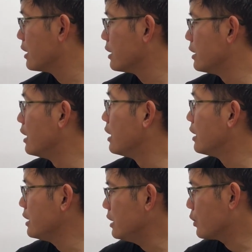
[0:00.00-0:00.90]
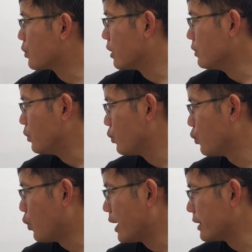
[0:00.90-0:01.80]
the integral
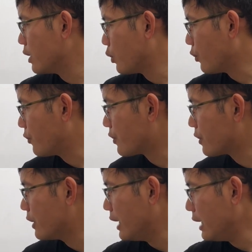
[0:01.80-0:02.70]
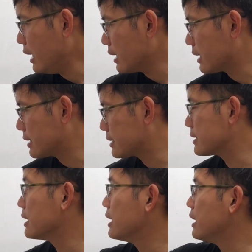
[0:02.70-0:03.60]
1 over x.
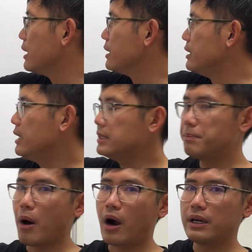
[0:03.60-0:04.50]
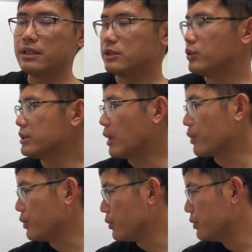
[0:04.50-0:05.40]
This part is just our
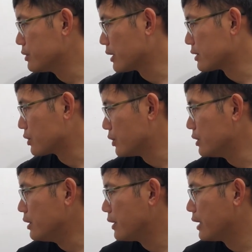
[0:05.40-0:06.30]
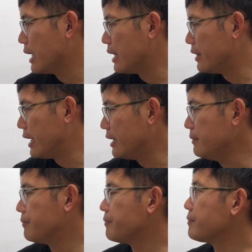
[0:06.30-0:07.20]
u, so that's good. And then
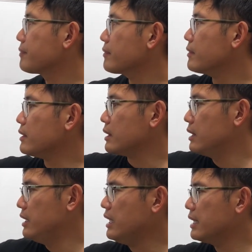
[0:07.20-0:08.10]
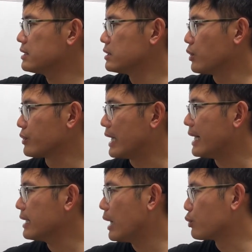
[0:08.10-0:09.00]
dx is all
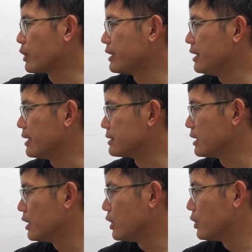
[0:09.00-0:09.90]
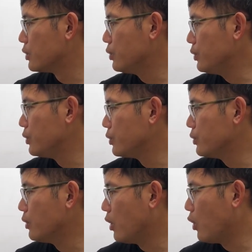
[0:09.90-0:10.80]
that. I'll write it as
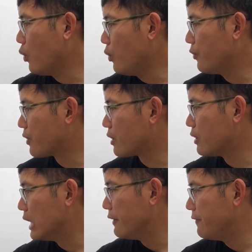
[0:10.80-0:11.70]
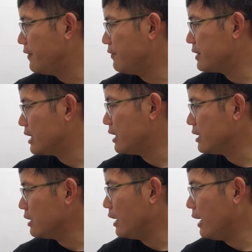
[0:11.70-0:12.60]
2u over
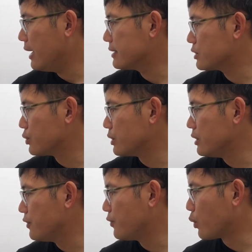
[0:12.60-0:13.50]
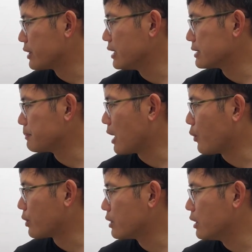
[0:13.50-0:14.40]
15x to the 14th
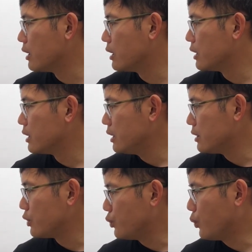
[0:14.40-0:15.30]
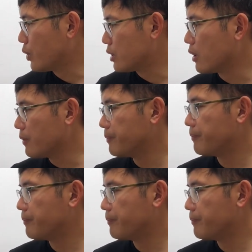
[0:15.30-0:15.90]
power in the u world.